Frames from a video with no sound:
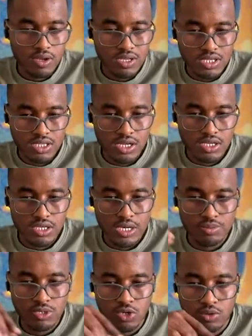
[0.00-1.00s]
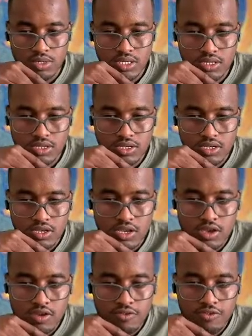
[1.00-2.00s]
it's gonna scrape the jobs.
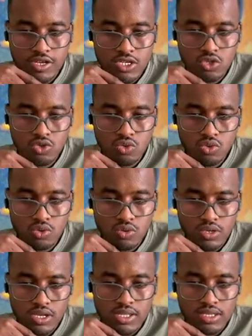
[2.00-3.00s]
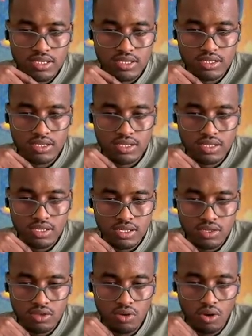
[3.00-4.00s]
Phase two, it is,
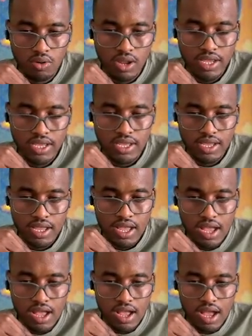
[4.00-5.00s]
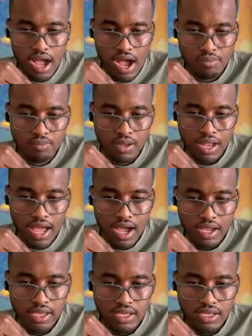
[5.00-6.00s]
you know, like apply